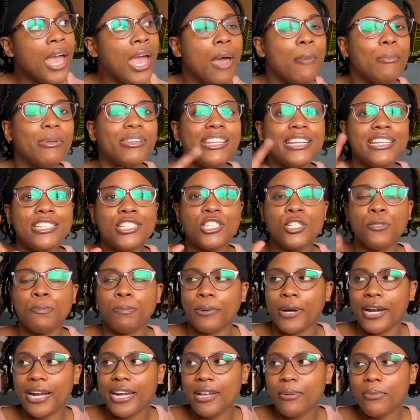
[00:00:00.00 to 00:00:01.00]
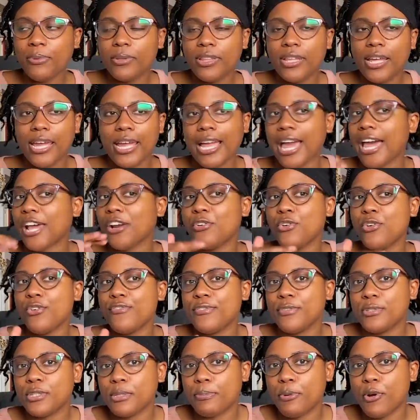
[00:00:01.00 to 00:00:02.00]
but they sprayed it with, like, I don't know if it
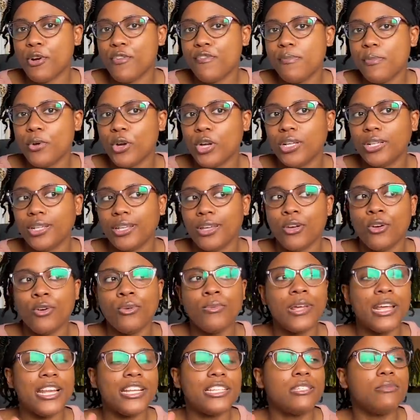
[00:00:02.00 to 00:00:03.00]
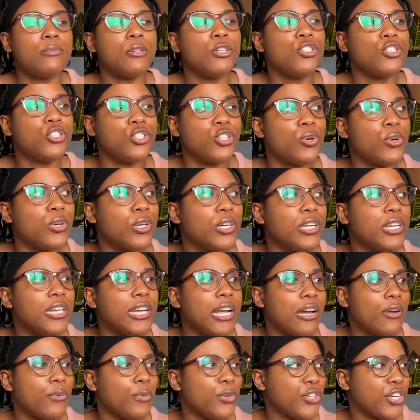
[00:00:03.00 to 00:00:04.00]
was a perfume or cologne, and it smells so good
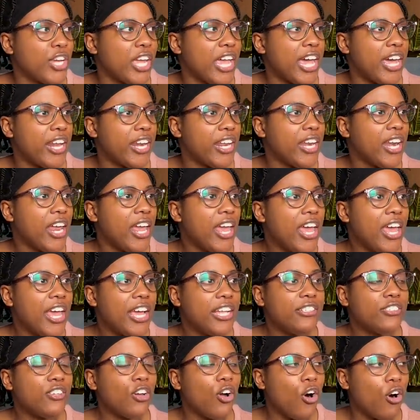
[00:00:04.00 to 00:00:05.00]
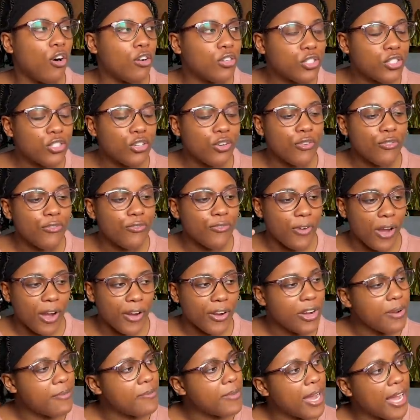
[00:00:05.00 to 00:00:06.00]
now. I wish I had it. It's also
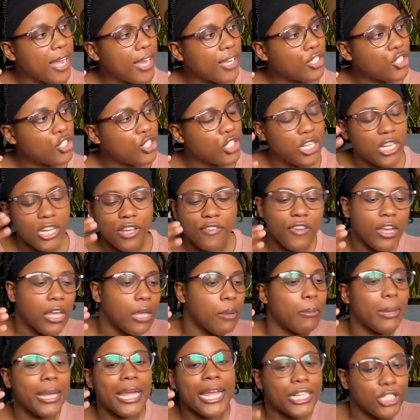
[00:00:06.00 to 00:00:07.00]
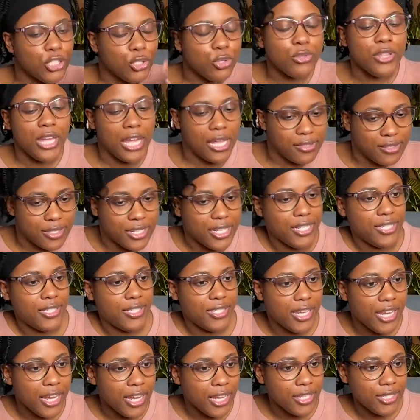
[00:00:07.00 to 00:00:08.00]
very much giving me
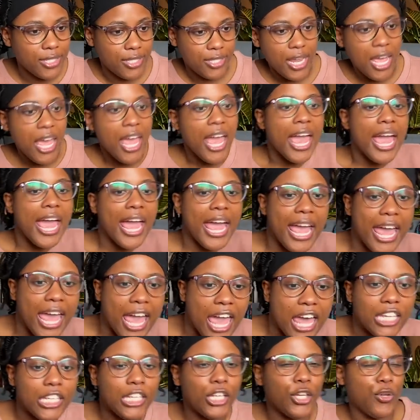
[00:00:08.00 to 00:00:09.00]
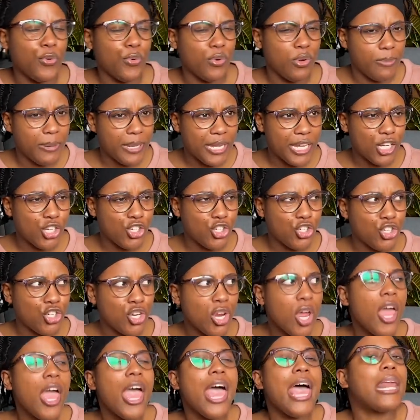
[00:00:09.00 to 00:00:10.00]
2006 and Laguna Beach,
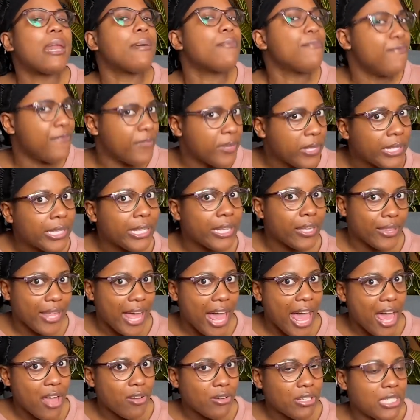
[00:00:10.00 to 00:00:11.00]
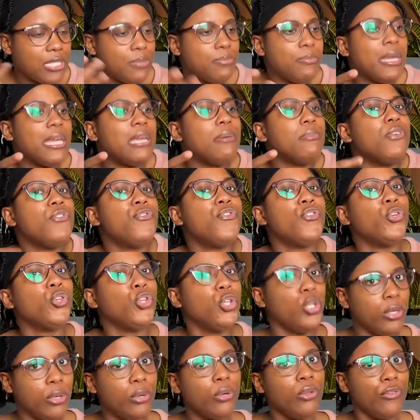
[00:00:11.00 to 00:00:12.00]
and I'm feeling that. It's making me feel
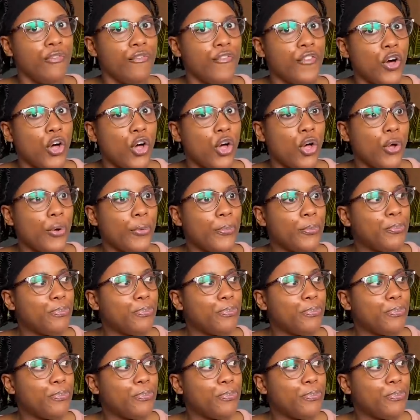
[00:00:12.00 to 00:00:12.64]
youthful.